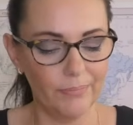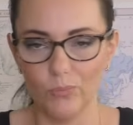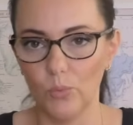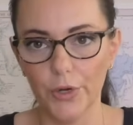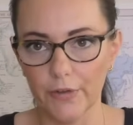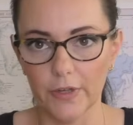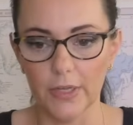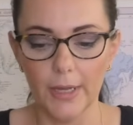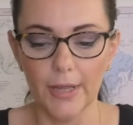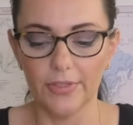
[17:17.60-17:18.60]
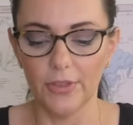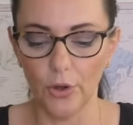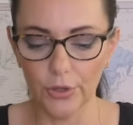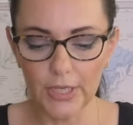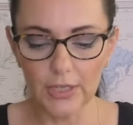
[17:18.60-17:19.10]
whatever. The
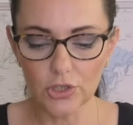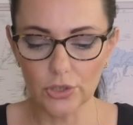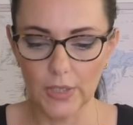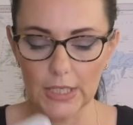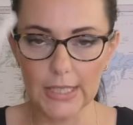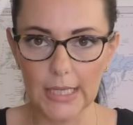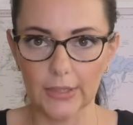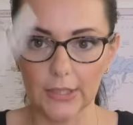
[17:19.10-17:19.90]
only issue is that the